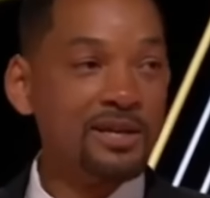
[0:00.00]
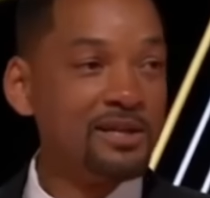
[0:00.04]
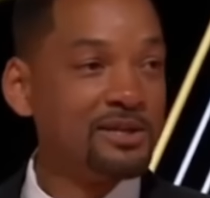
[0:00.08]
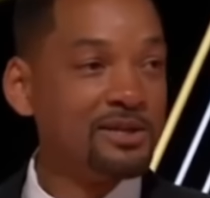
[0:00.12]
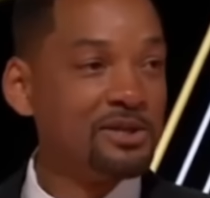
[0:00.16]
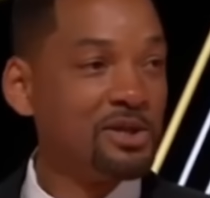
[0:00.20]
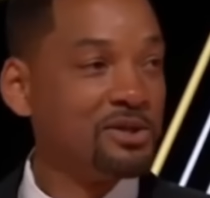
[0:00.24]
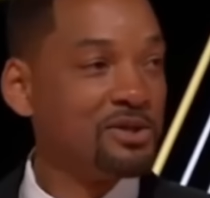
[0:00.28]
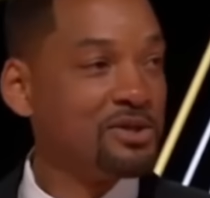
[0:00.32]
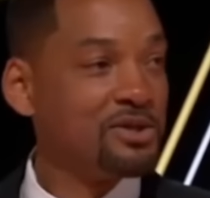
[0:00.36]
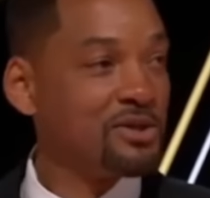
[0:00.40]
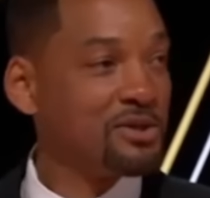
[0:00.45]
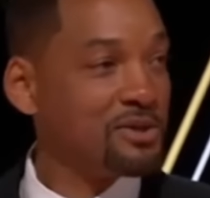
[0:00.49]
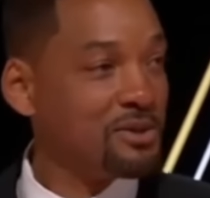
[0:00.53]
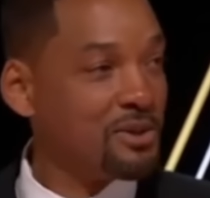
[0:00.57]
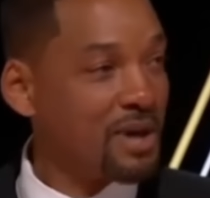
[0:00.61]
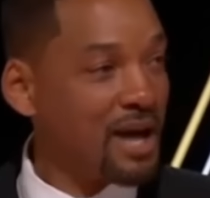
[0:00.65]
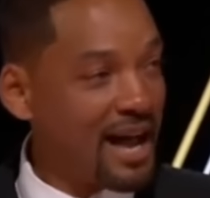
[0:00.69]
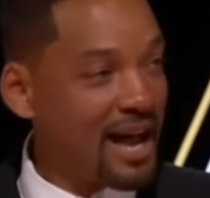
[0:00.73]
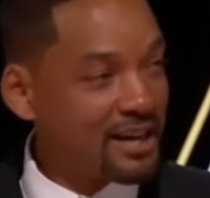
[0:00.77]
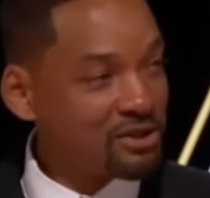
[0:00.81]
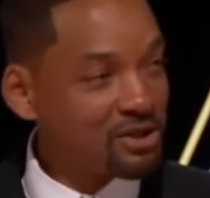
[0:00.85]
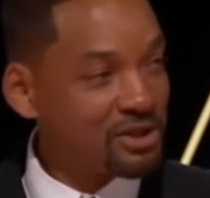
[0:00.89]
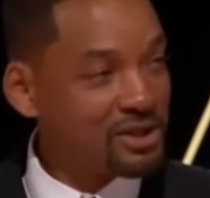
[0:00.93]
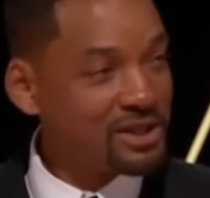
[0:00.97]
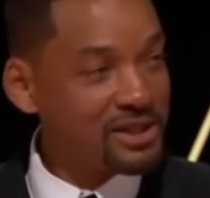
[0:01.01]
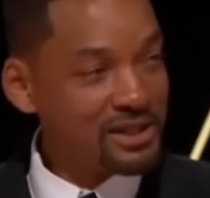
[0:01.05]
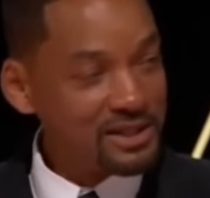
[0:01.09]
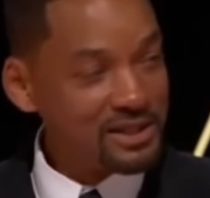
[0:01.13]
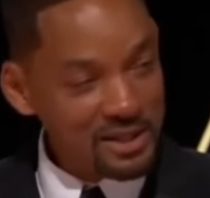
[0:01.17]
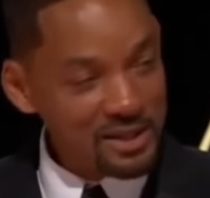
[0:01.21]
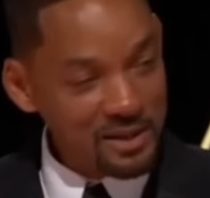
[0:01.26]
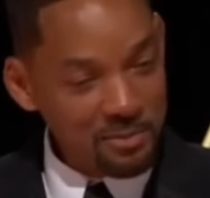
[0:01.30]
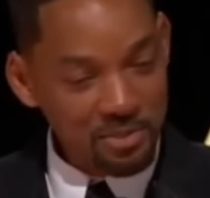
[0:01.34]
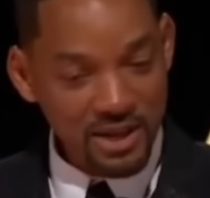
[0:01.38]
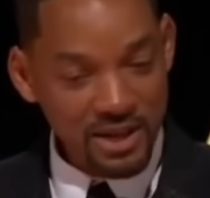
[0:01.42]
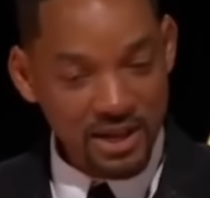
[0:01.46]
will. yeah. Oh, yeah.
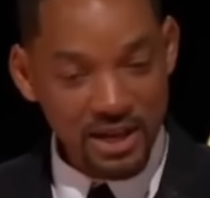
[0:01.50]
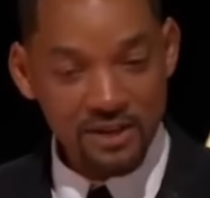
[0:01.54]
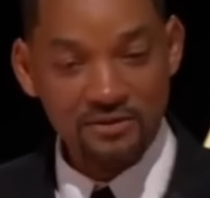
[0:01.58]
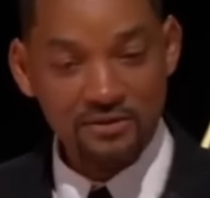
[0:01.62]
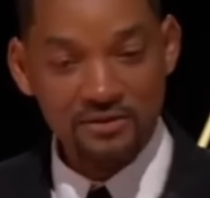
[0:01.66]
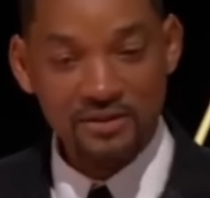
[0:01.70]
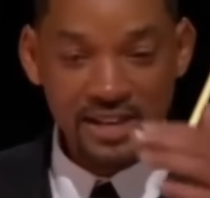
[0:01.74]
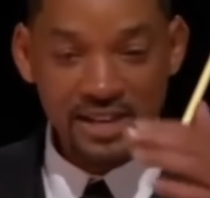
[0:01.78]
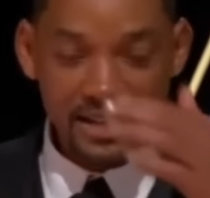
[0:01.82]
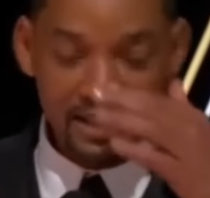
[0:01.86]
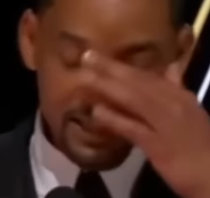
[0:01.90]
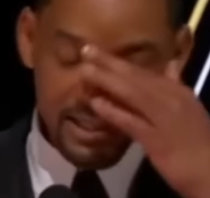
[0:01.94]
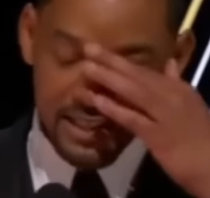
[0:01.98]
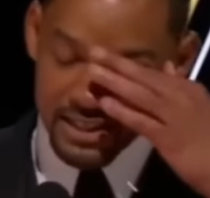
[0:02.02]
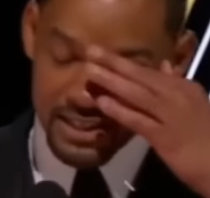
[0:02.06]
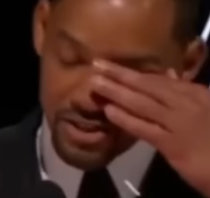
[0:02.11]
That's. Why yeah. do you say that with